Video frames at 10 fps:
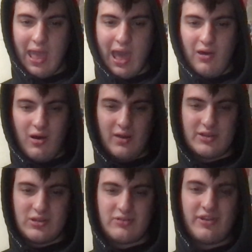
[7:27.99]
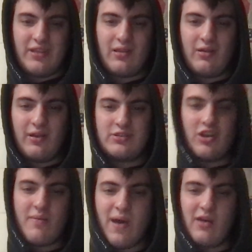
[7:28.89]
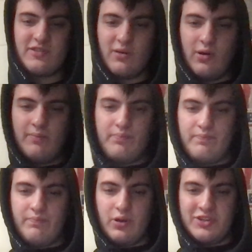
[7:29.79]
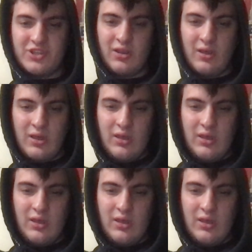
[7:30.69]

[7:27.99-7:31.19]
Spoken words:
Out on the street, the lyrics are about someone pushing